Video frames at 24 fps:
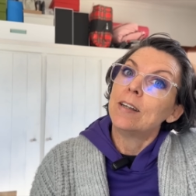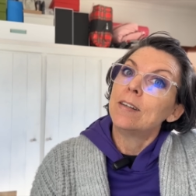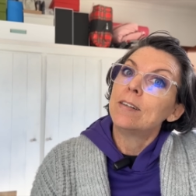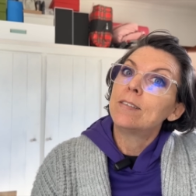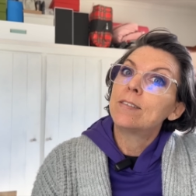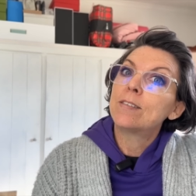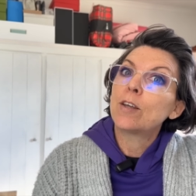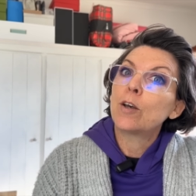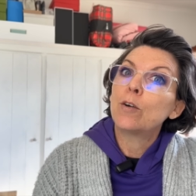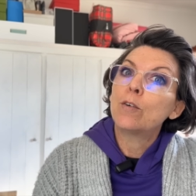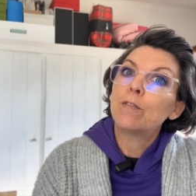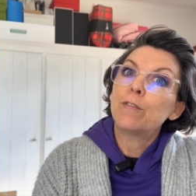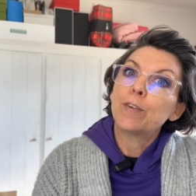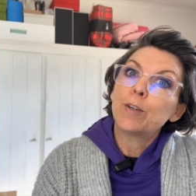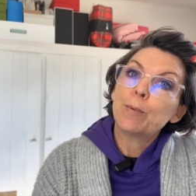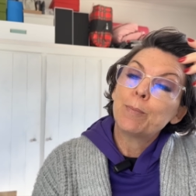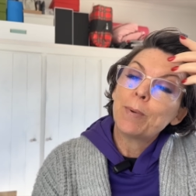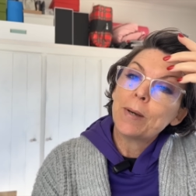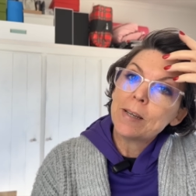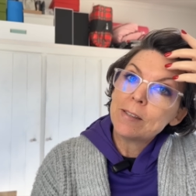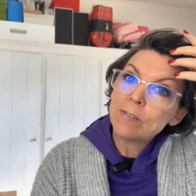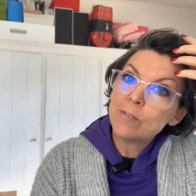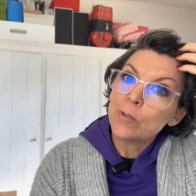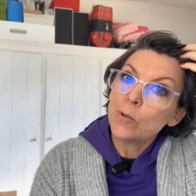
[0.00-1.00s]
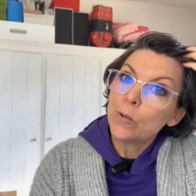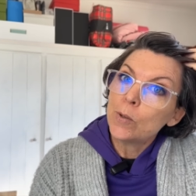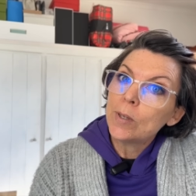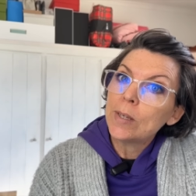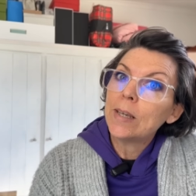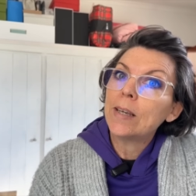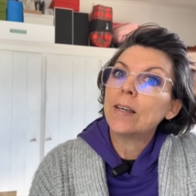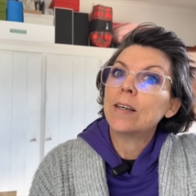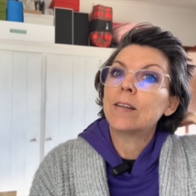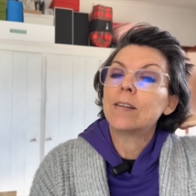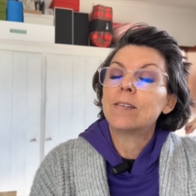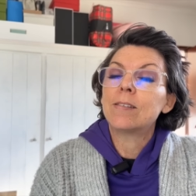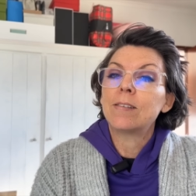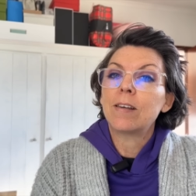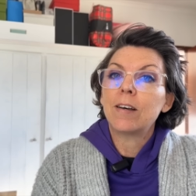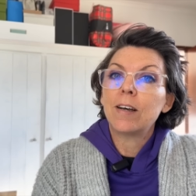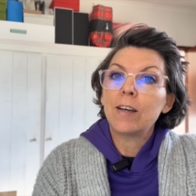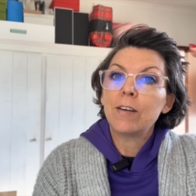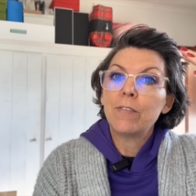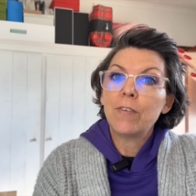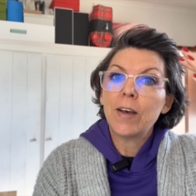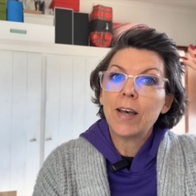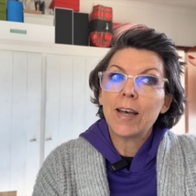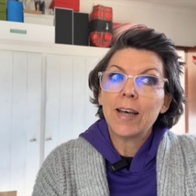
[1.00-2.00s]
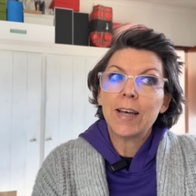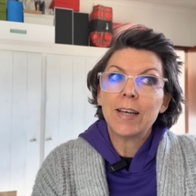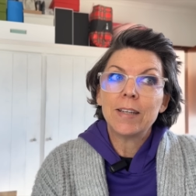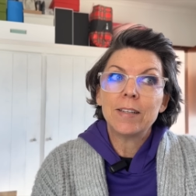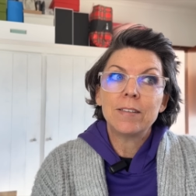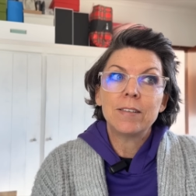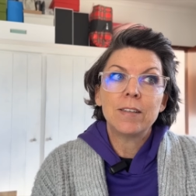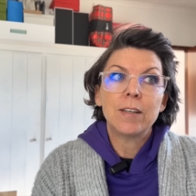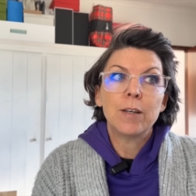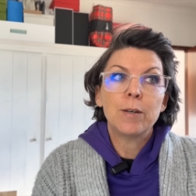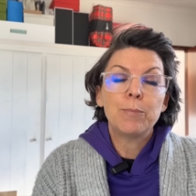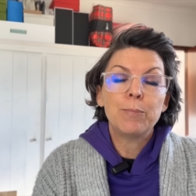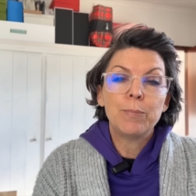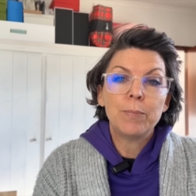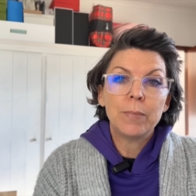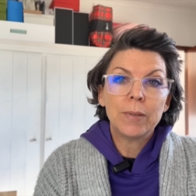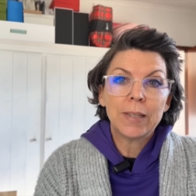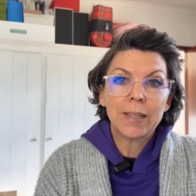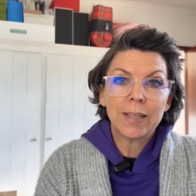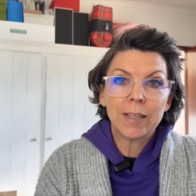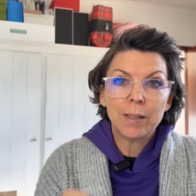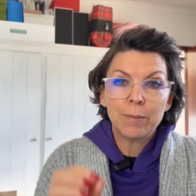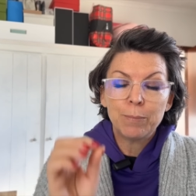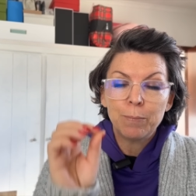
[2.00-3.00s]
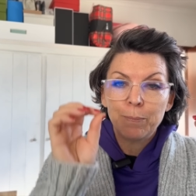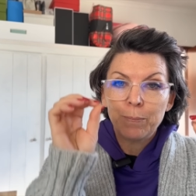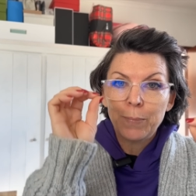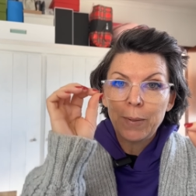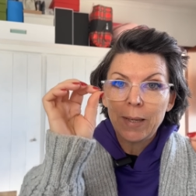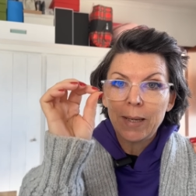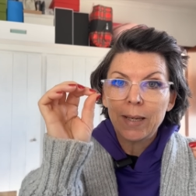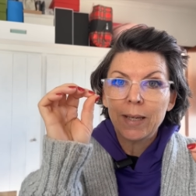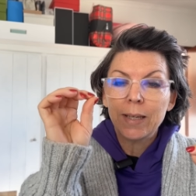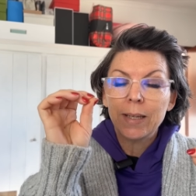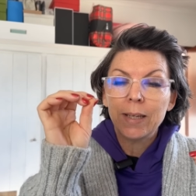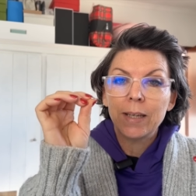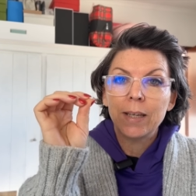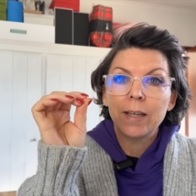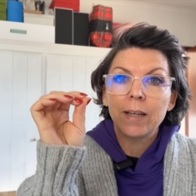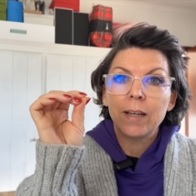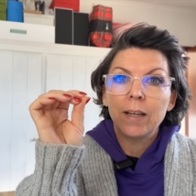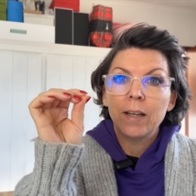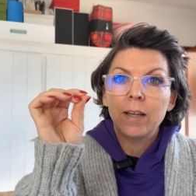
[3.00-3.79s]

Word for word: So for the past few years, I've had a, like a big